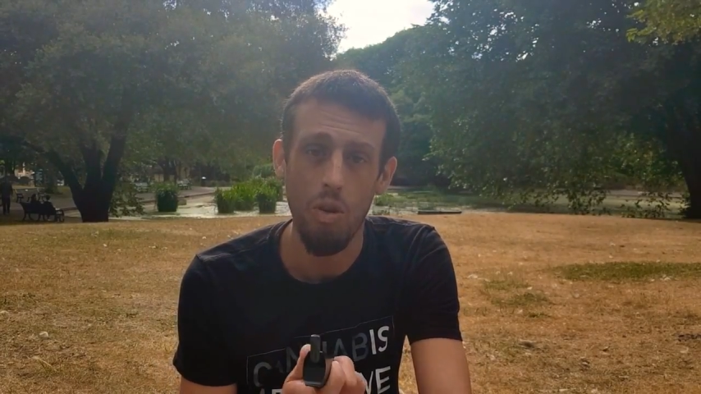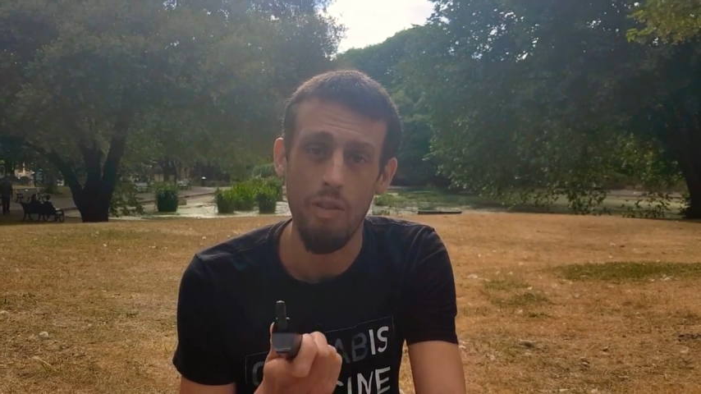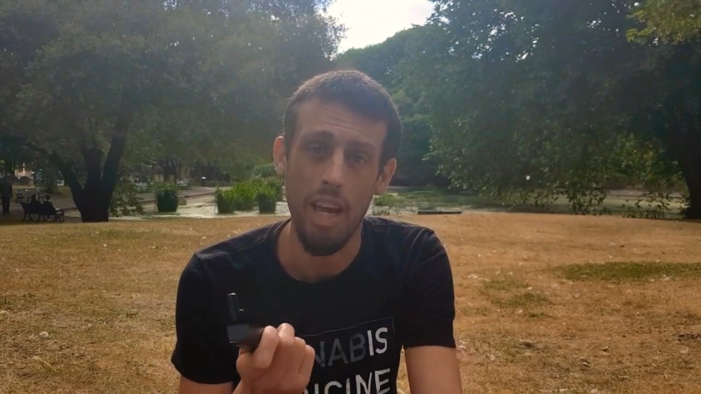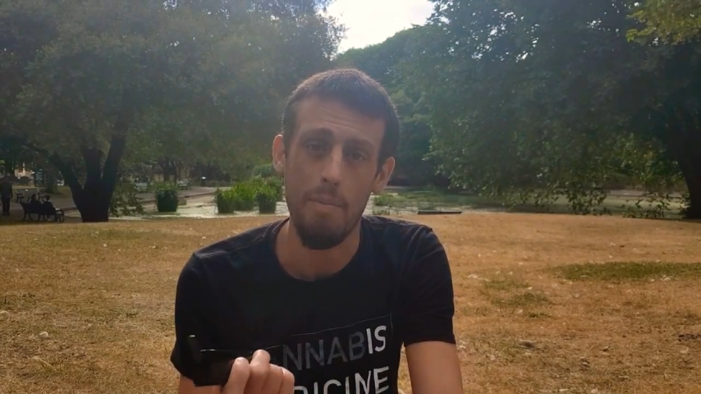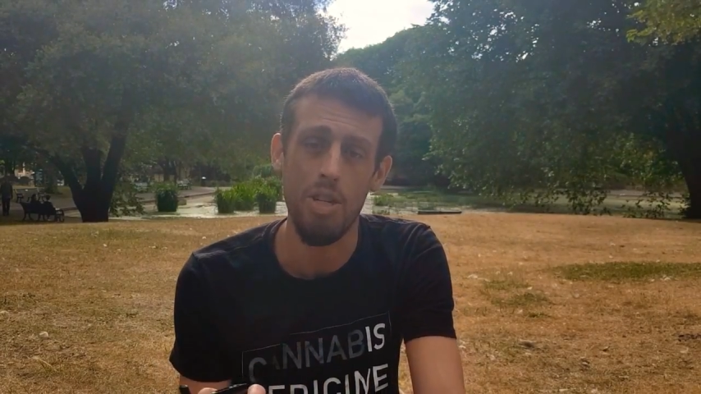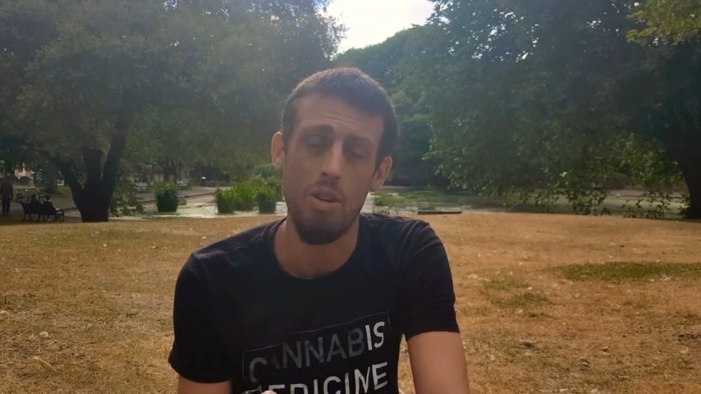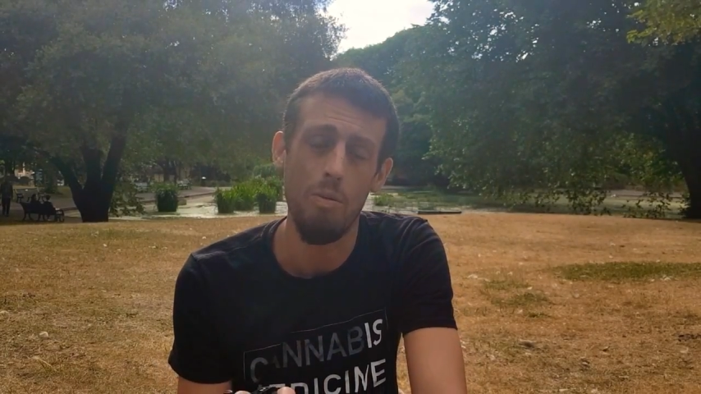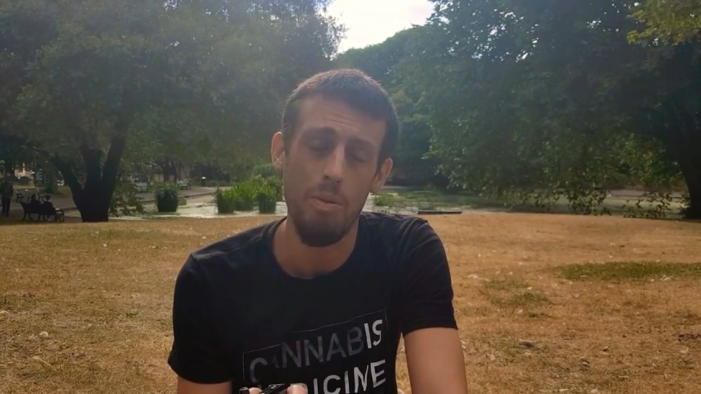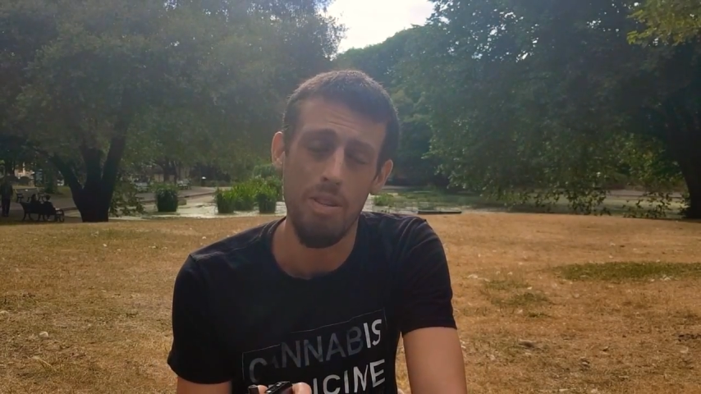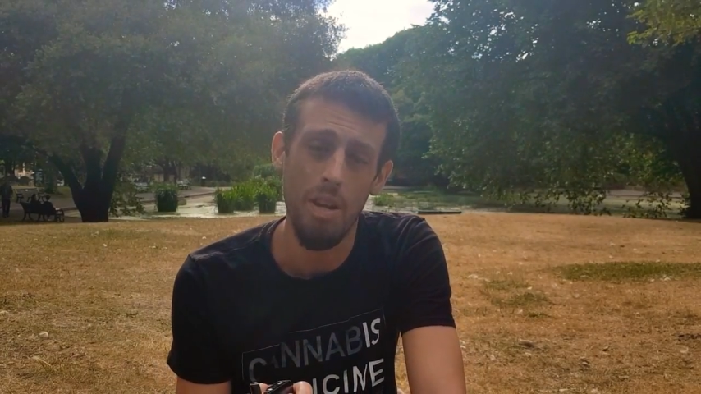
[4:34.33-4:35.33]
Coughing actually
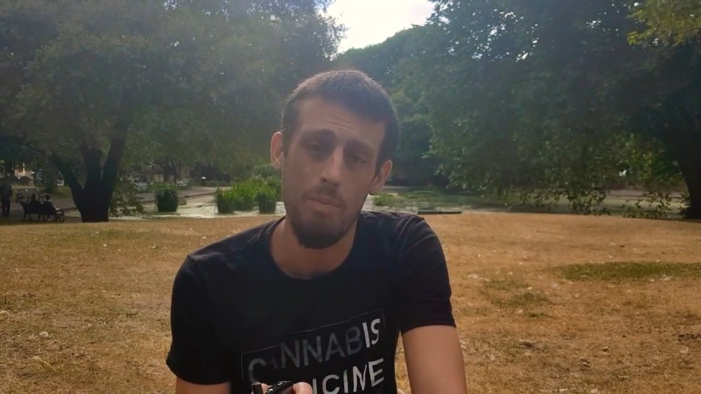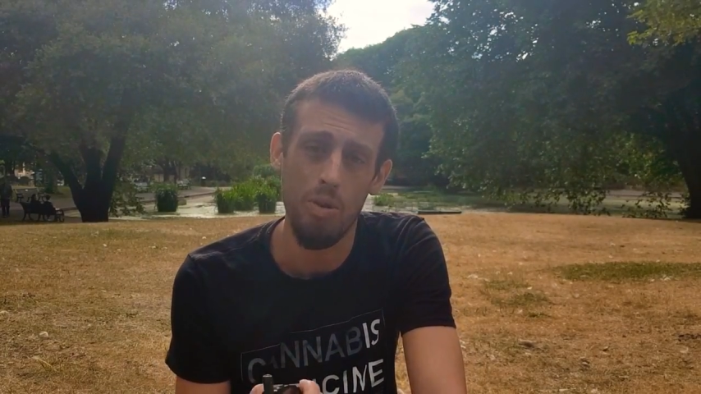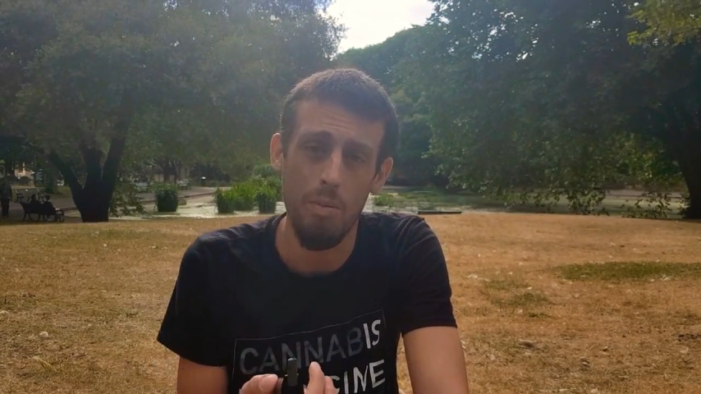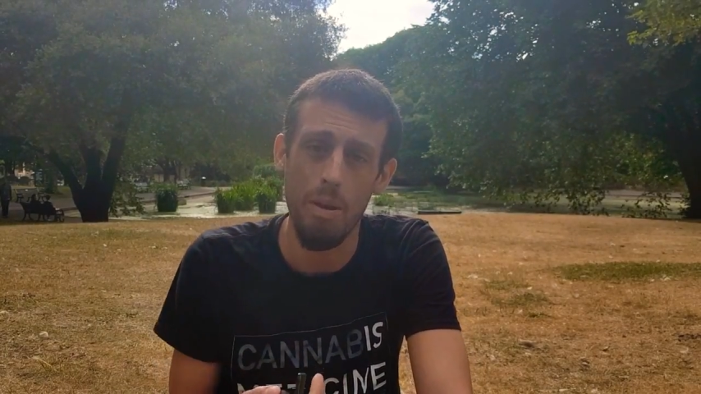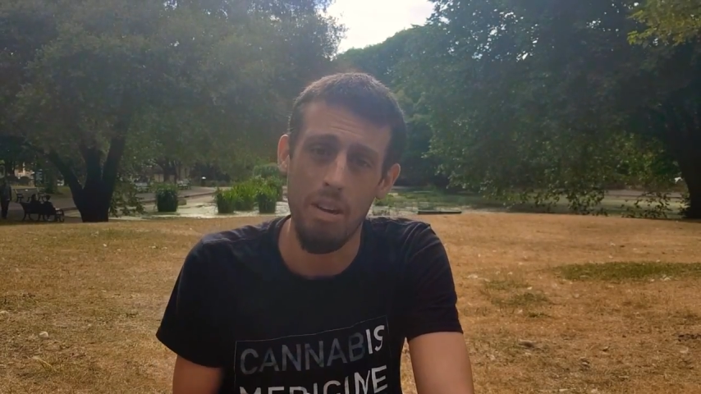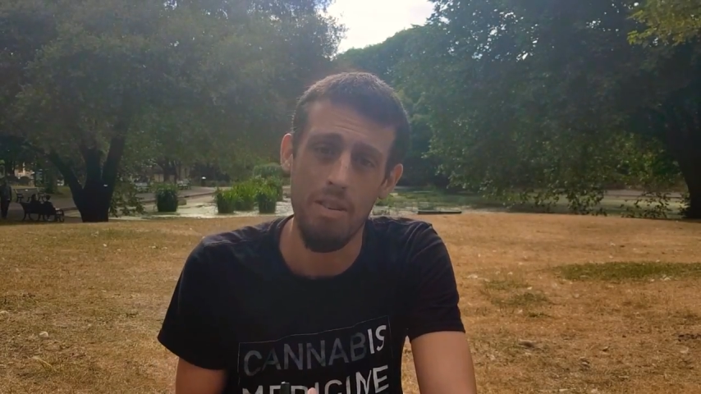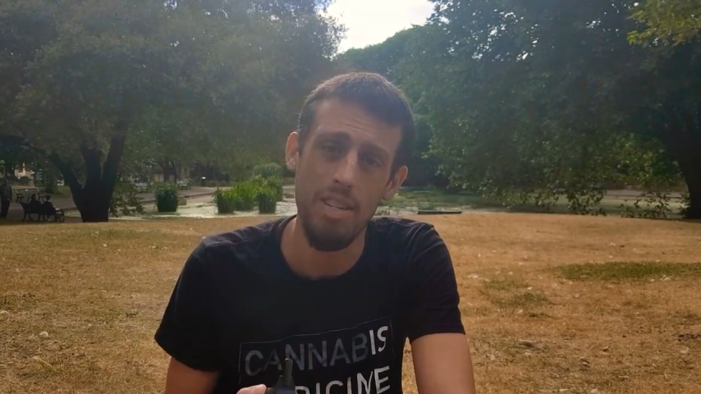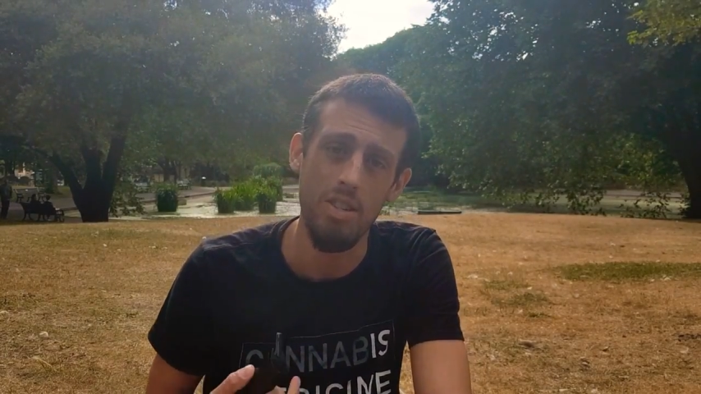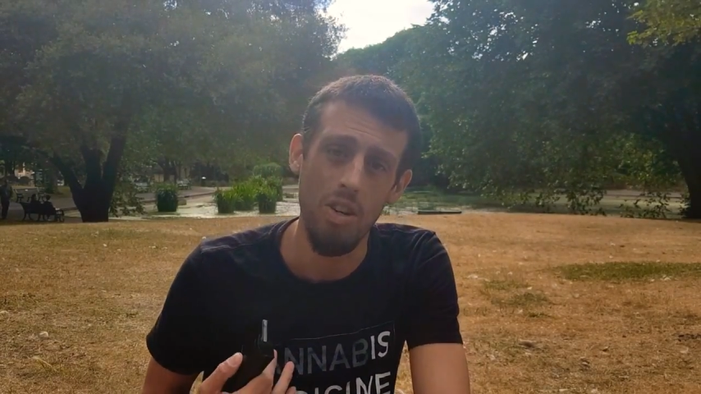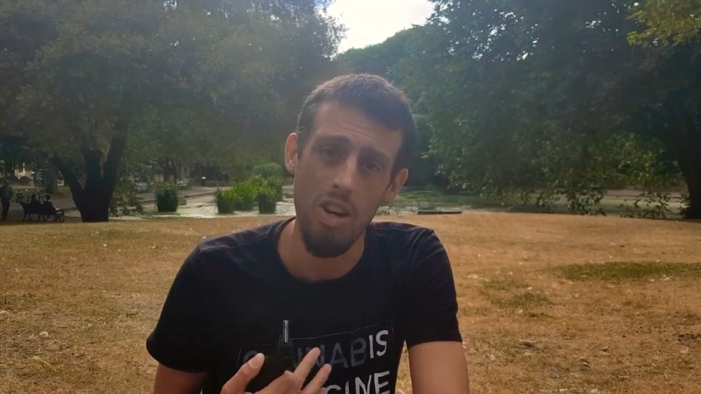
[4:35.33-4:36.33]
opens up your
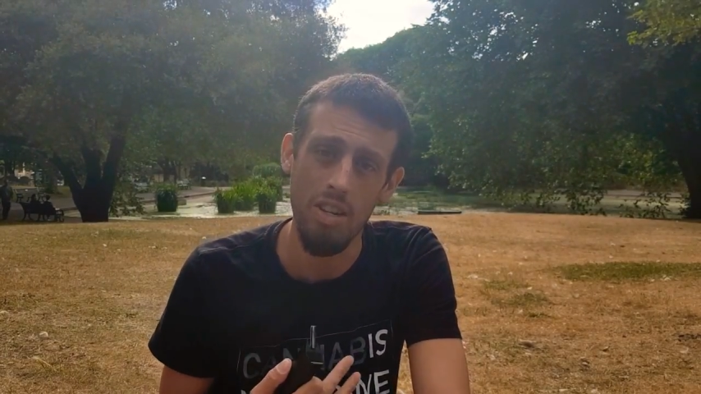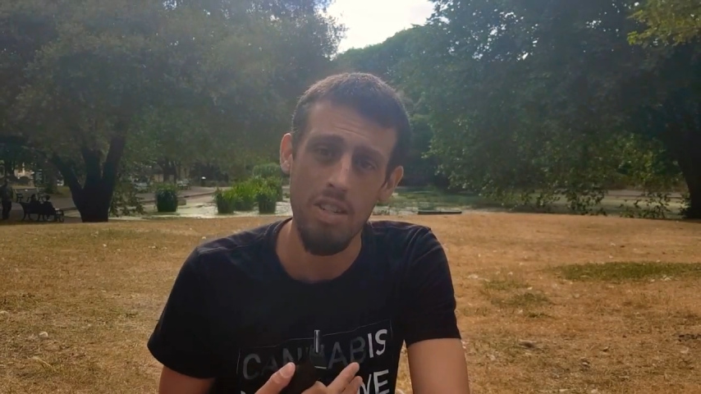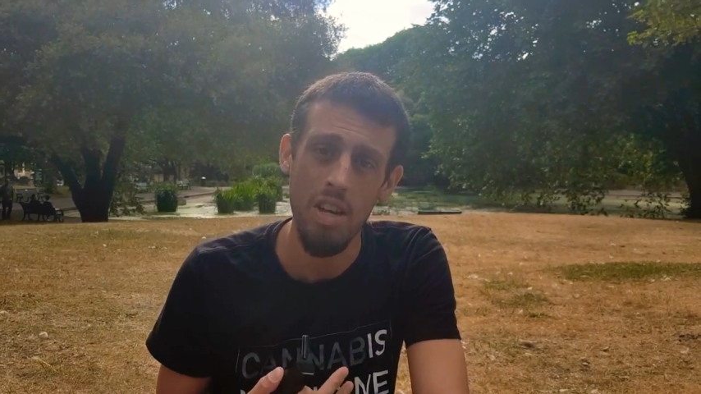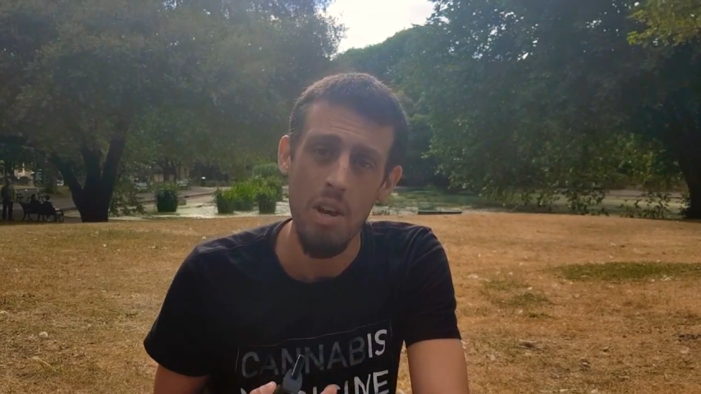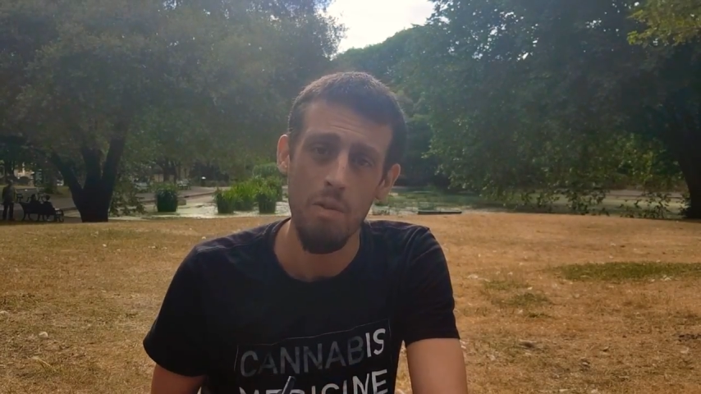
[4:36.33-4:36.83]
capillaries in your lungs,